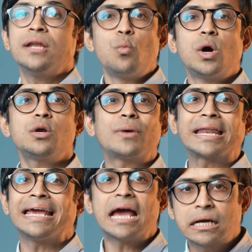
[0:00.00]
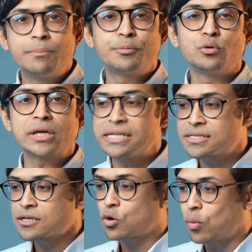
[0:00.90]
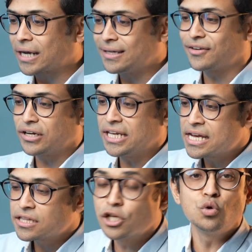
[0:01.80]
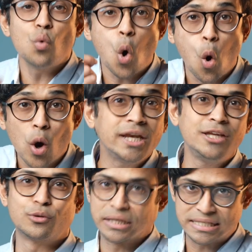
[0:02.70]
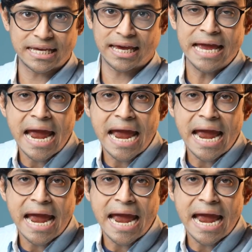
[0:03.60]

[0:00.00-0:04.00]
in a world where AI compute is quite literally the new oil, you can say,